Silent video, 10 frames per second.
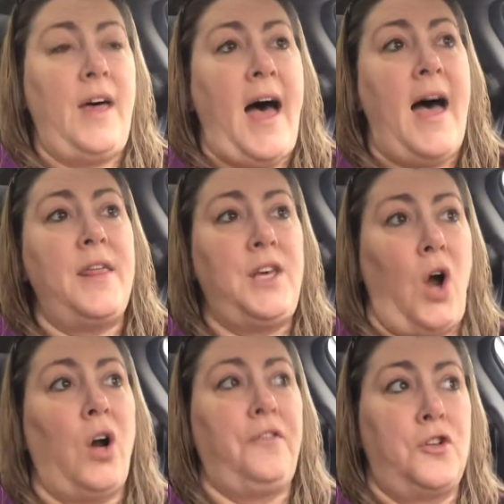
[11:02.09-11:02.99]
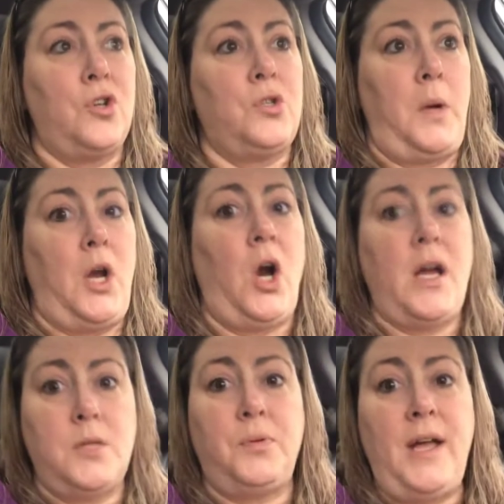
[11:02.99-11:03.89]
that the artificial sweetener
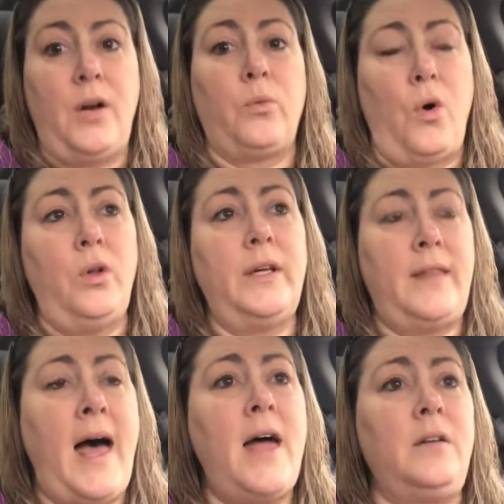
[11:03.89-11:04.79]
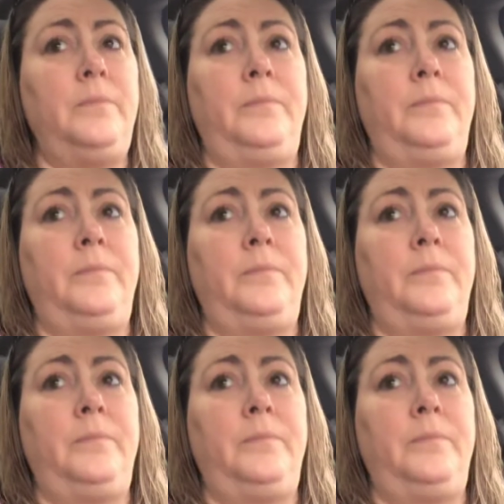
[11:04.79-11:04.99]
has played a role in that.